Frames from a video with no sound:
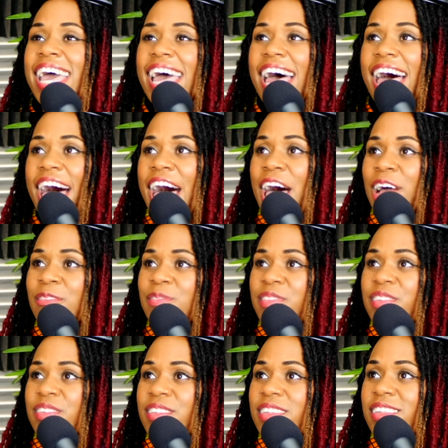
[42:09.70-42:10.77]
um,
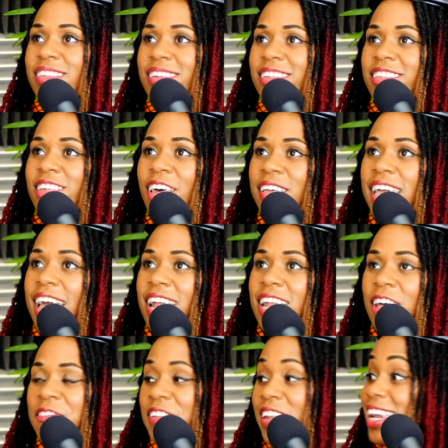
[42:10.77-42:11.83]
so yeah,
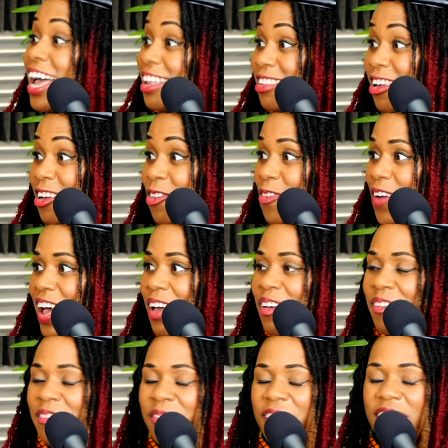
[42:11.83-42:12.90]
definitely that's on the
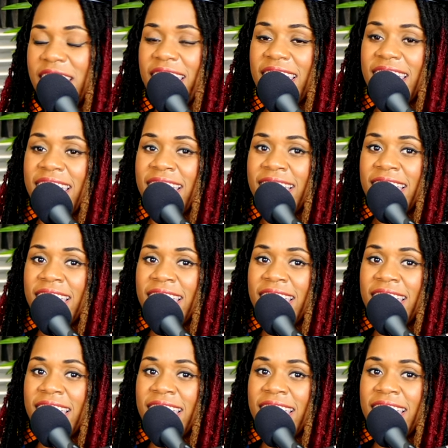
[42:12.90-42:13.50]
way. And